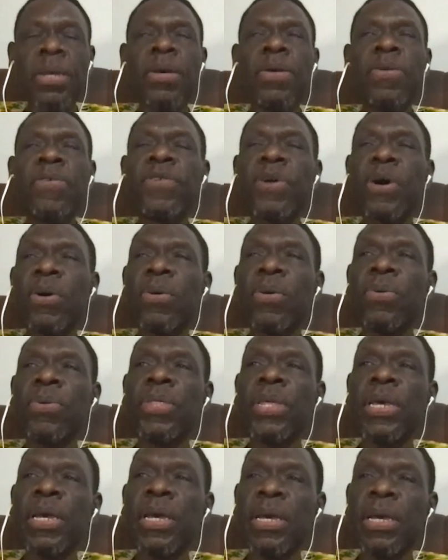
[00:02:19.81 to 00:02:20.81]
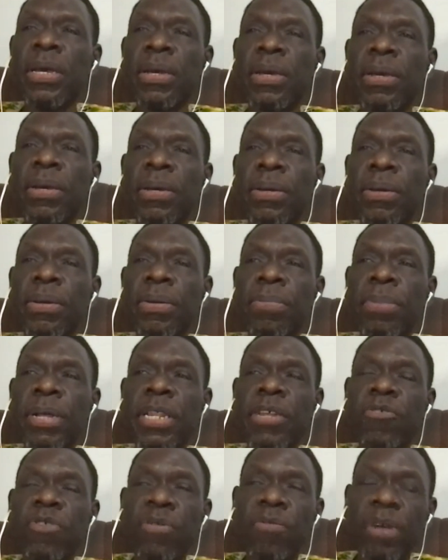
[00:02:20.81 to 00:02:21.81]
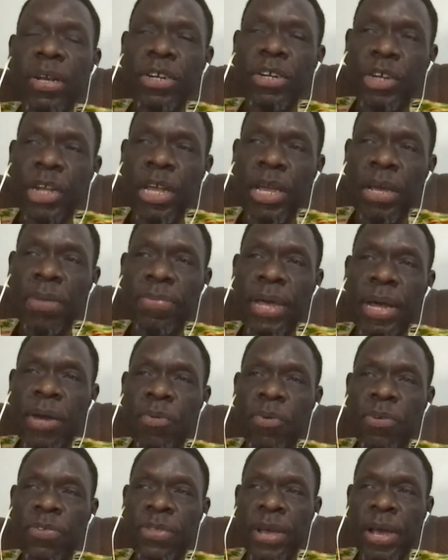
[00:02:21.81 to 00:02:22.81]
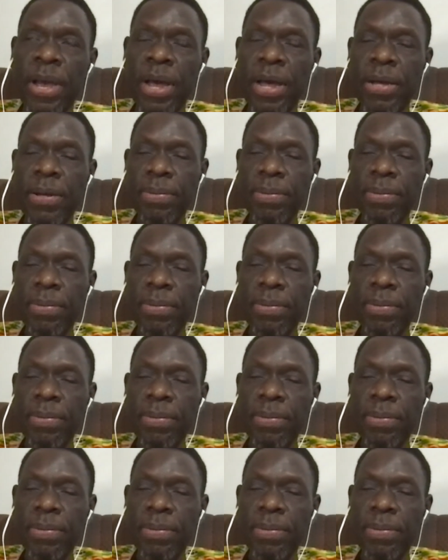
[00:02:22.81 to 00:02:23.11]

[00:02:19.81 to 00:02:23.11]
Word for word: So the military regime that was there,